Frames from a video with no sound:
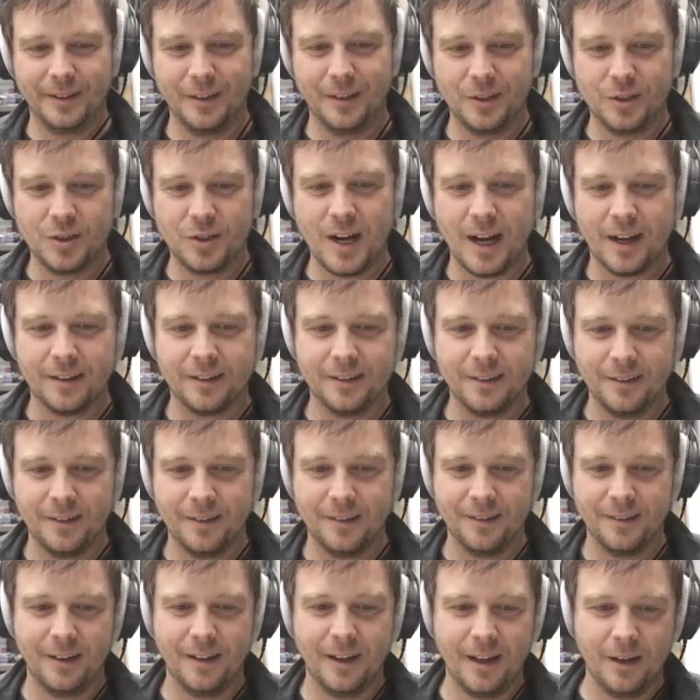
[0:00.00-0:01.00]
detractors
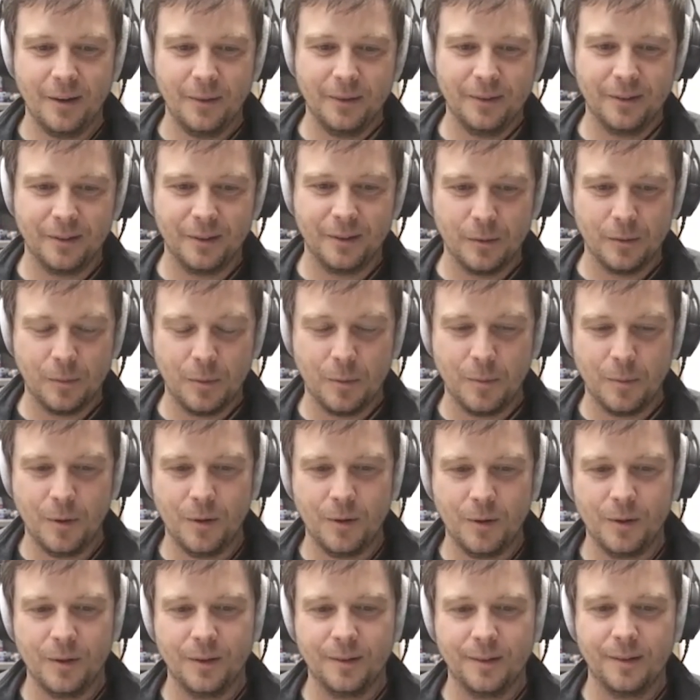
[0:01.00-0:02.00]
and the high ones are like the
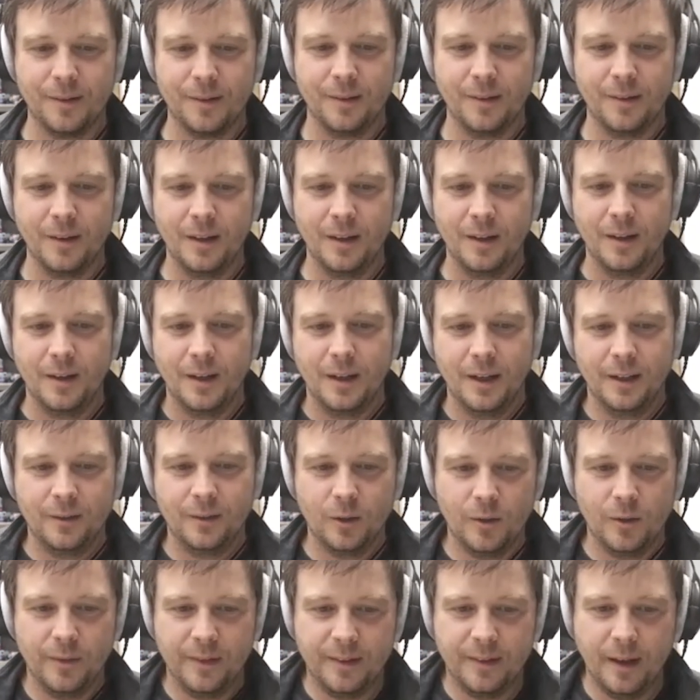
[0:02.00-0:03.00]
promoters. And it's sort
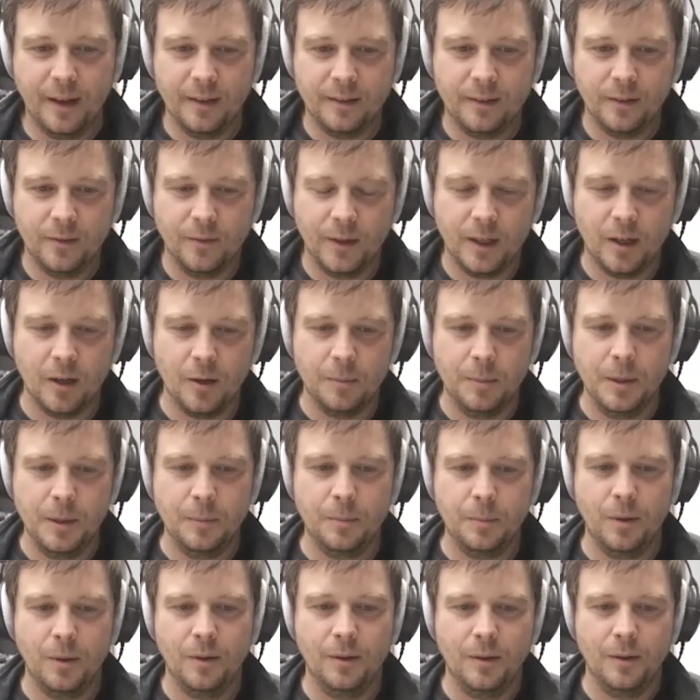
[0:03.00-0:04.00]
of a sense of like are
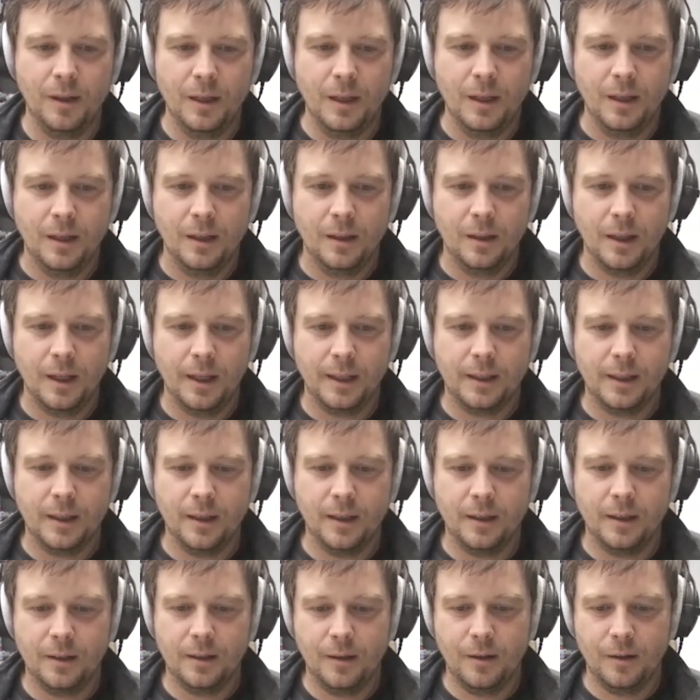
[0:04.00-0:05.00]
people
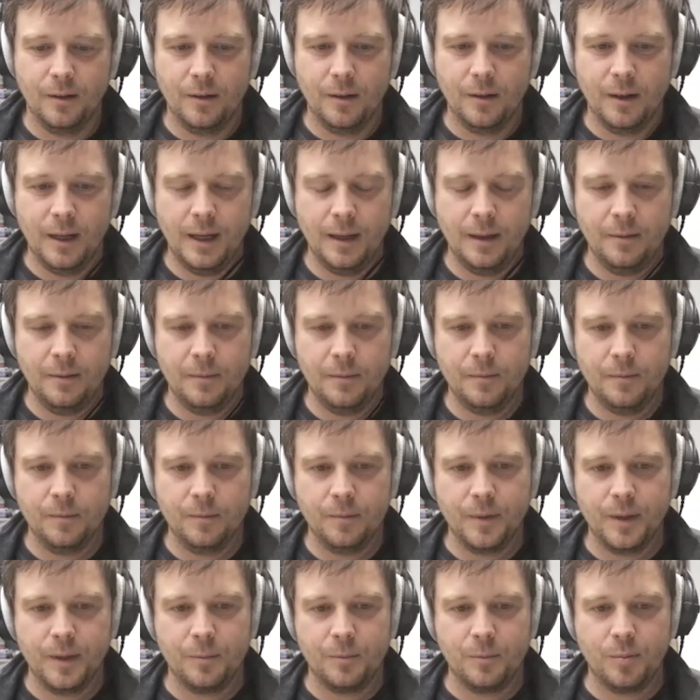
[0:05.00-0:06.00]
liking your um,
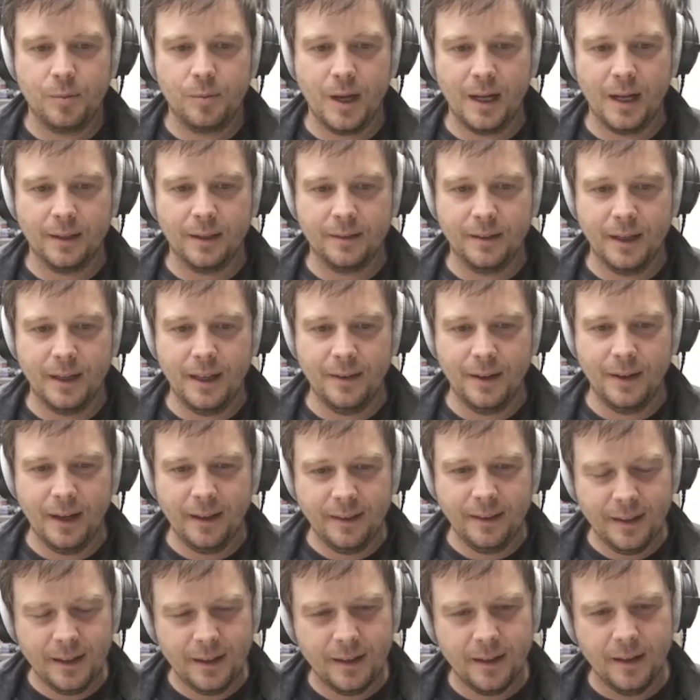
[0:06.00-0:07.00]
product? And then I
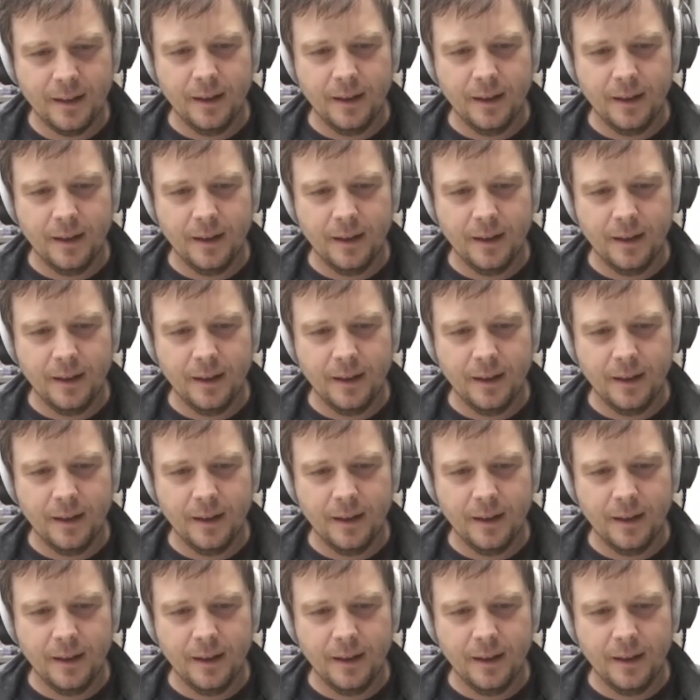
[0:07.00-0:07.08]
think